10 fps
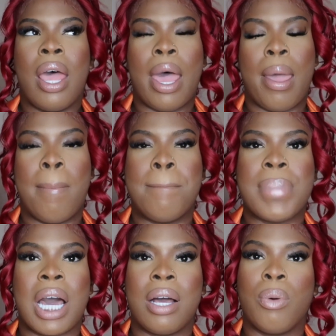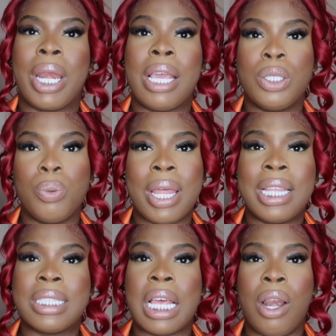But when I used to wear
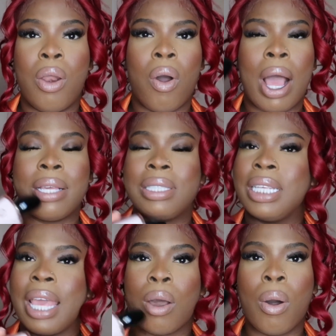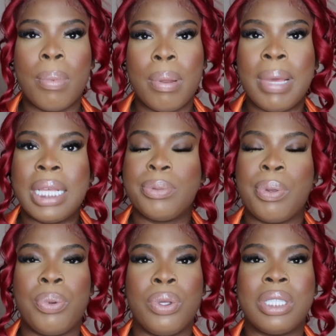this a lot, I used to get compliments.
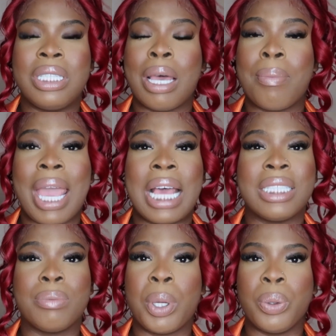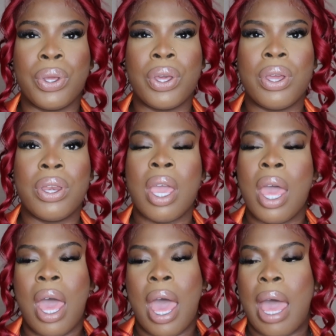People used to tell me I smelled good.
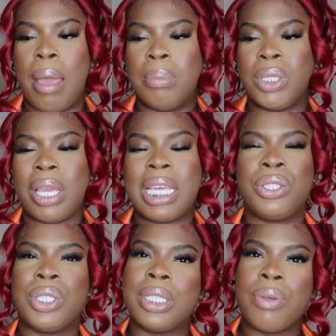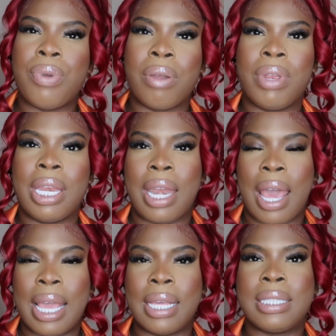So it's just a very
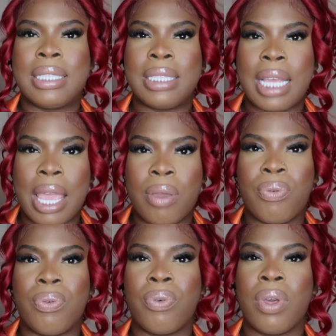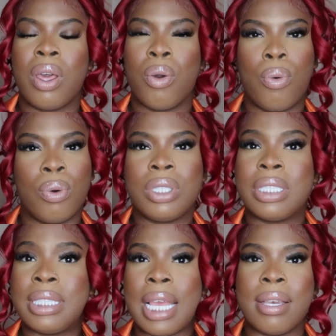nice, safe,
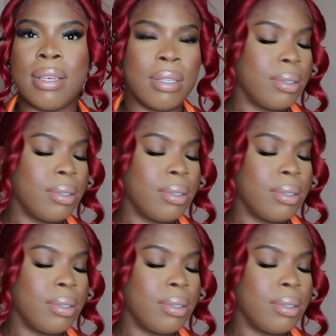gorgeous scent.